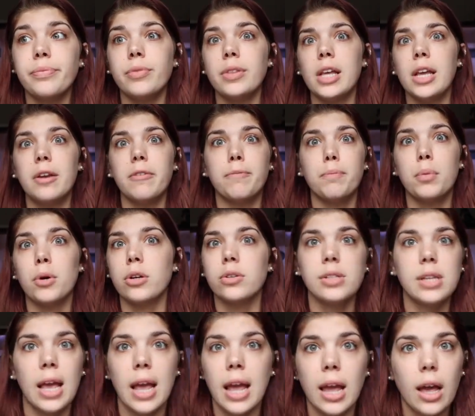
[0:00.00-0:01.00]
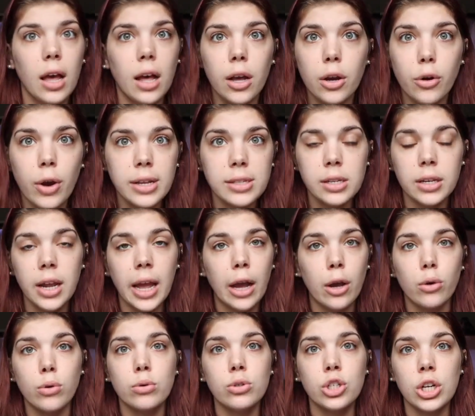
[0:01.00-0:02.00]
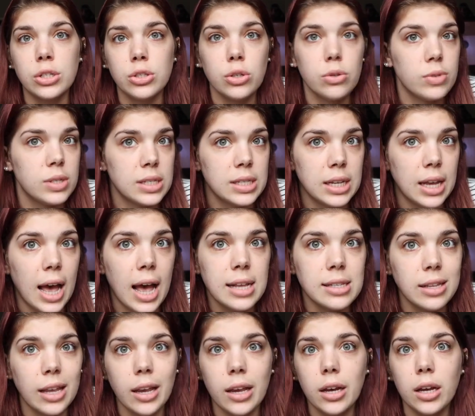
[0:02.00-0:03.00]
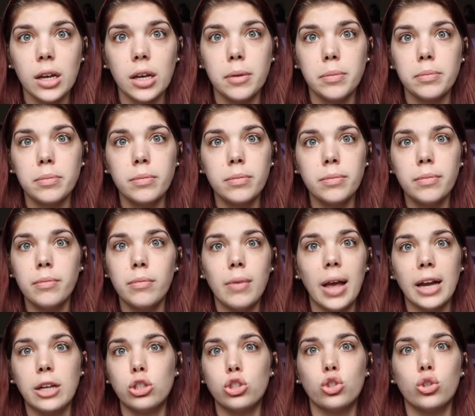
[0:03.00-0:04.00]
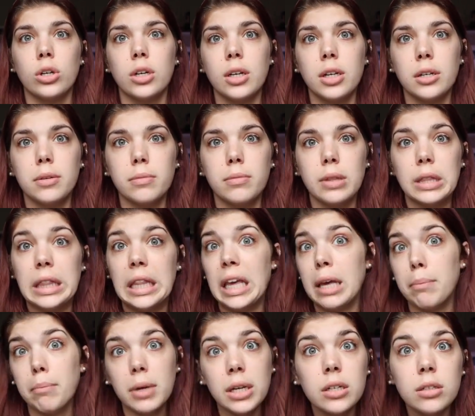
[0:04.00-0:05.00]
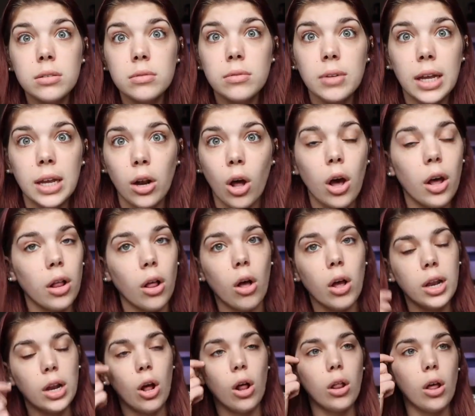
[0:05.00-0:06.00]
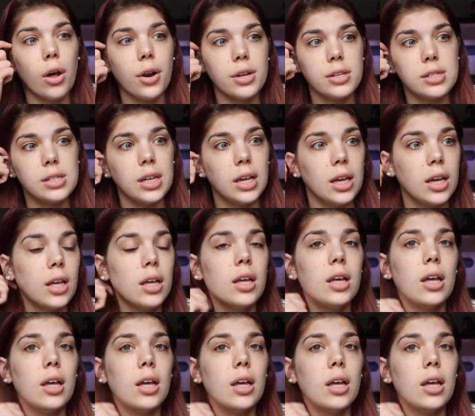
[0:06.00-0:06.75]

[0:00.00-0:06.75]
than per se a crested gecko who just uses it as like a extra limb. In all honesty,